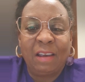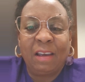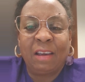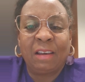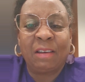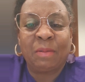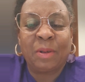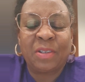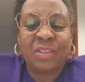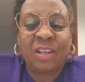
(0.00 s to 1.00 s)

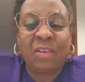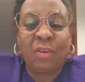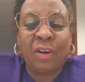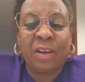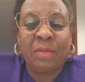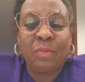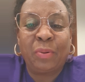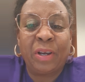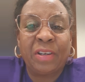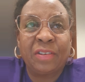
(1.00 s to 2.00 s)
a steroid
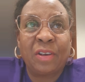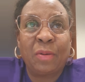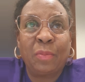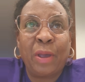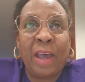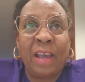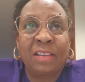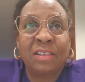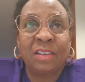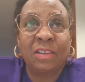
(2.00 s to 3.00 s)
prednisone pack
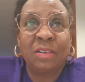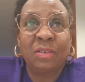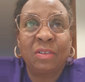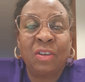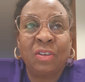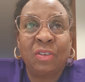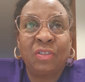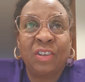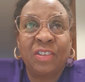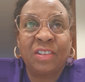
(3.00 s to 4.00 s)
to,
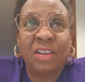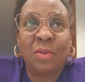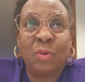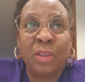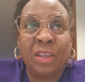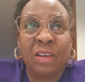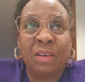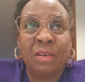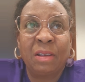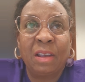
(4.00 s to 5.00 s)
just deal with
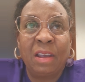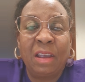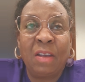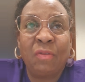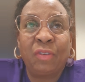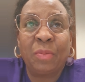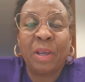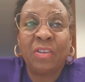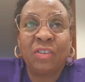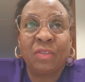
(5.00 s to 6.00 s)
the
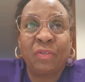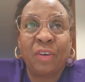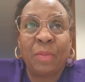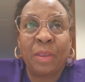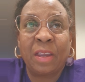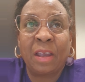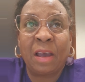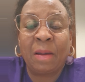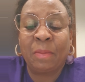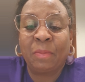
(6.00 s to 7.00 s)
inflammation from
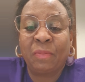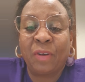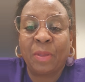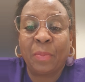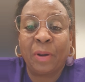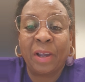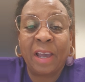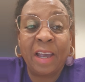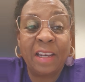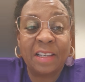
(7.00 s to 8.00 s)
the
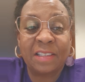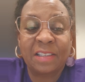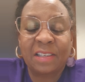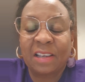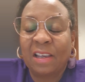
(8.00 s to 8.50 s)
bronchitis.